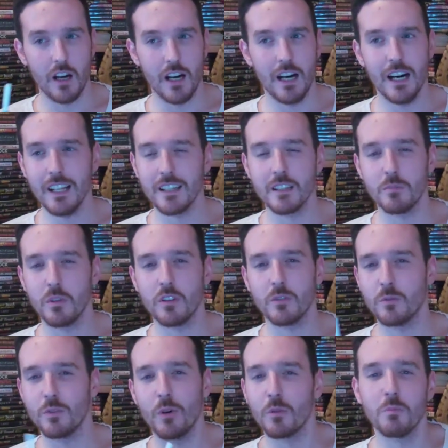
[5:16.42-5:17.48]
and because it
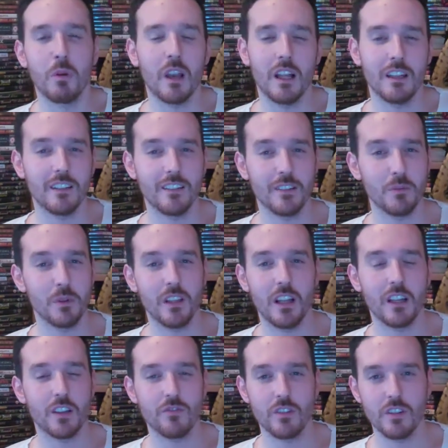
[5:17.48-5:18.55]
was always planned to be
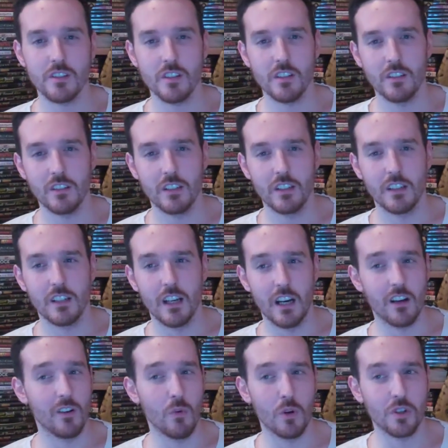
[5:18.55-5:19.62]
like a trilogy. I
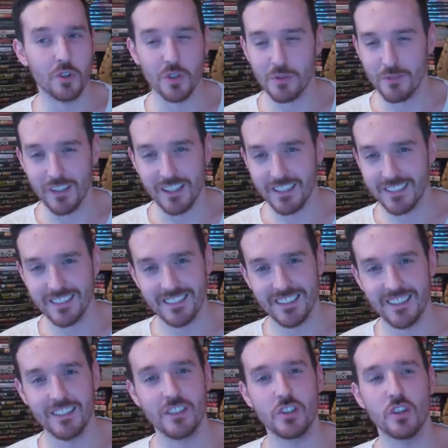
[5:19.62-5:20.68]
don't know what Judgment is.
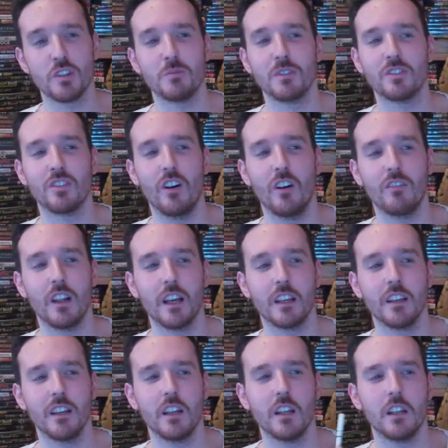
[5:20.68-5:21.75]
Judgment's sort of
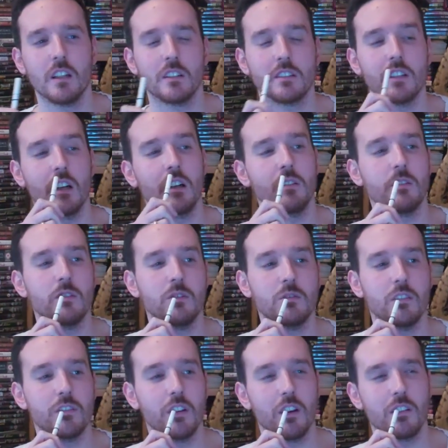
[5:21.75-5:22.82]
like, so
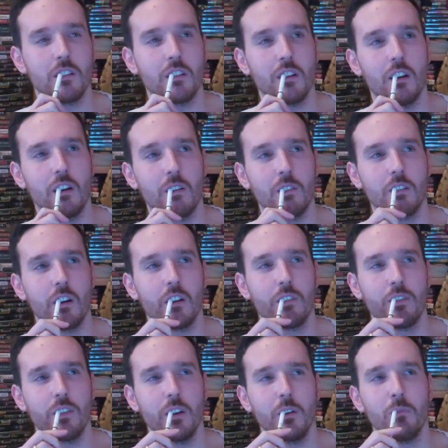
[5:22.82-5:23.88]
we've got uh, we've got a
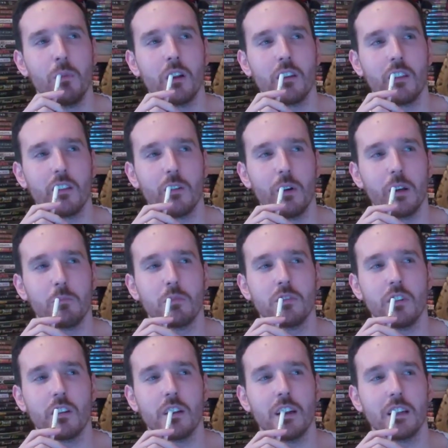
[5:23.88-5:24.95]
few months to wait
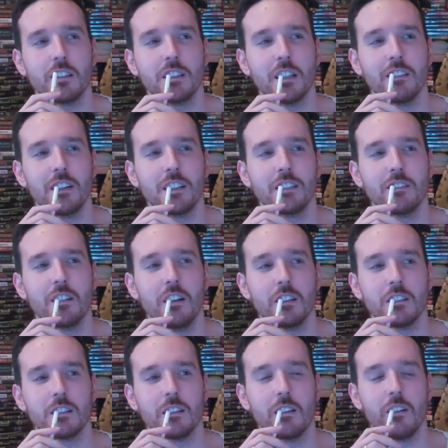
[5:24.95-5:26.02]
before the next generation of
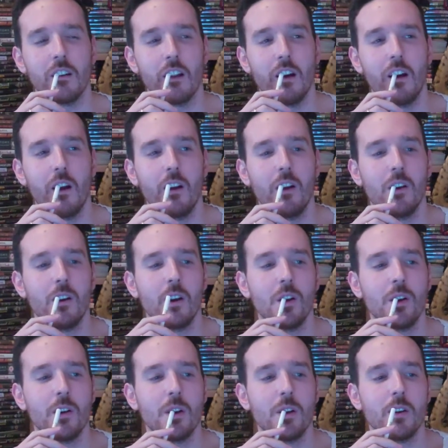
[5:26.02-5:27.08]
console.
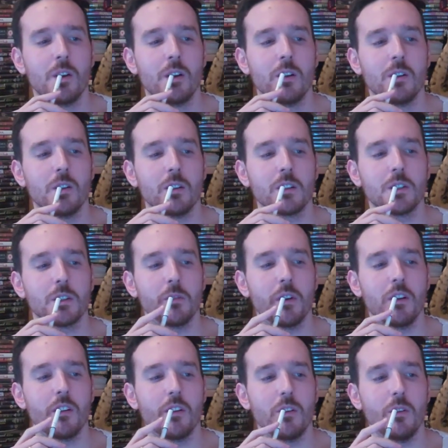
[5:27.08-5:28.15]
What shall we
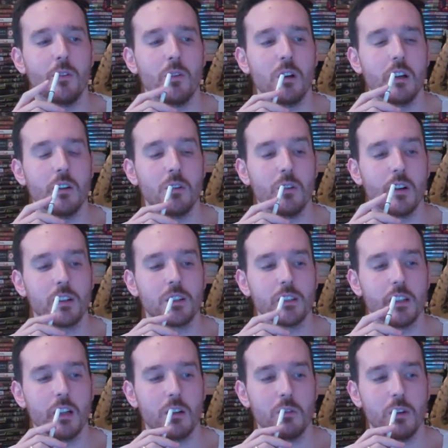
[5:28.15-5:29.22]
do? What
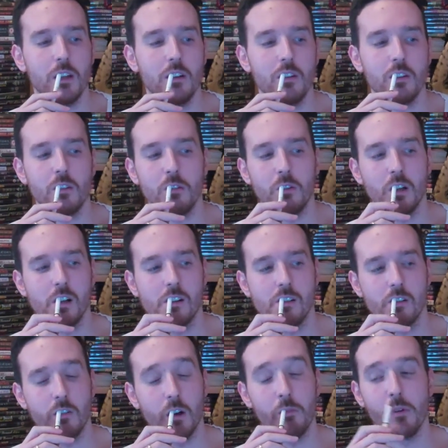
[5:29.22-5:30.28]
shall we do?
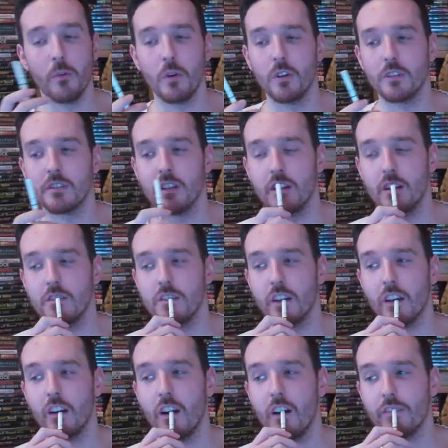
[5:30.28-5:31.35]
Well, maybe we could sit here
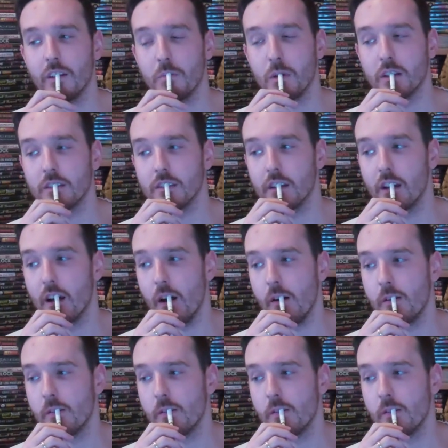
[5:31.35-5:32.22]
drinking coffee, but uh,